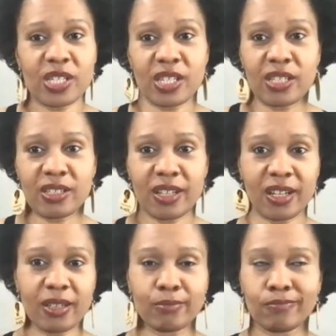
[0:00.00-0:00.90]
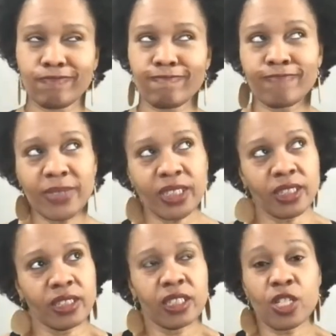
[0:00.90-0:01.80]
isn't
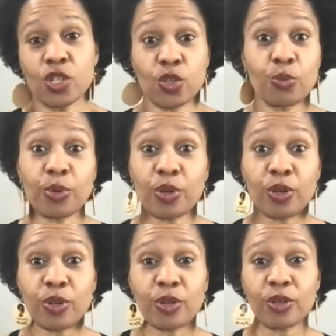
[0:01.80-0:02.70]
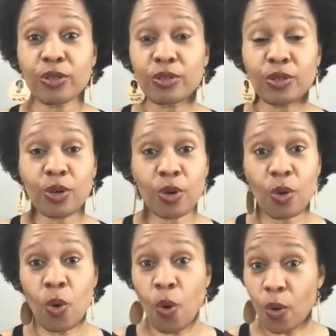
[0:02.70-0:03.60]
super
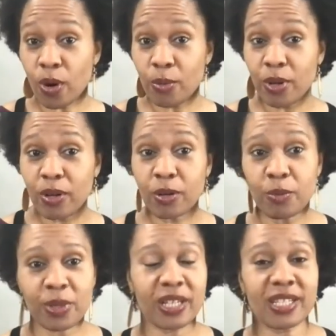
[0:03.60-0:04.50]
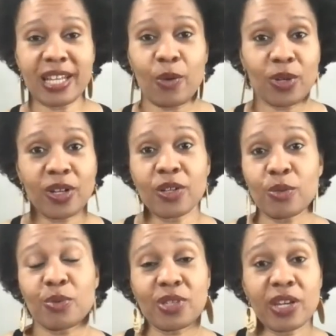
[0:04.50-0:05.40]
horrible, but it's not
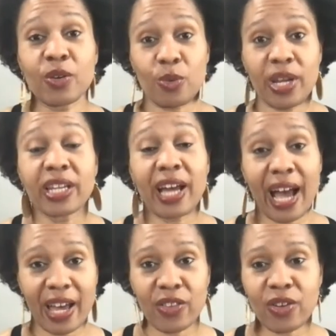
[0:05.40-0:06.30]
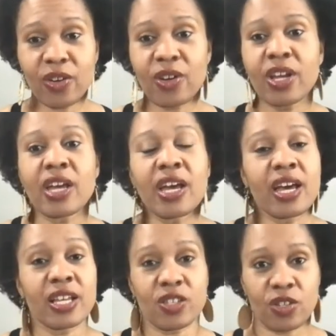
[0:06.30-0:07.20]
100% great either.
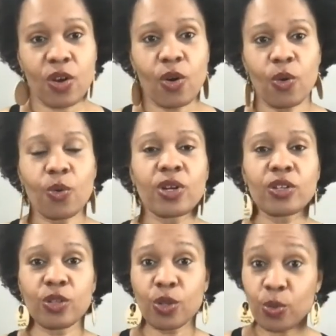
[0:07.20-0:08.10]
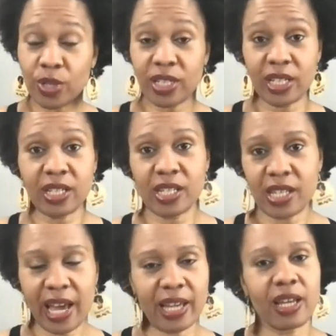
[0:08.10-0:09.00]
So you would need to
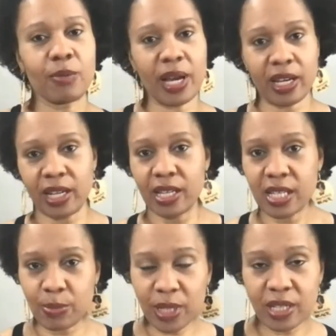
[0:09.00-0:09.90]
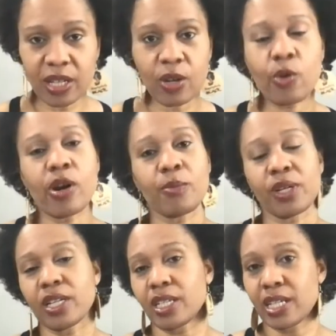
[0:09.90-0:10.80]
decide, am I going to eat Splenda or I'm
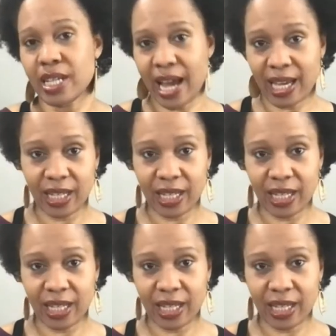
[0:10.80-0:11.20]
going to not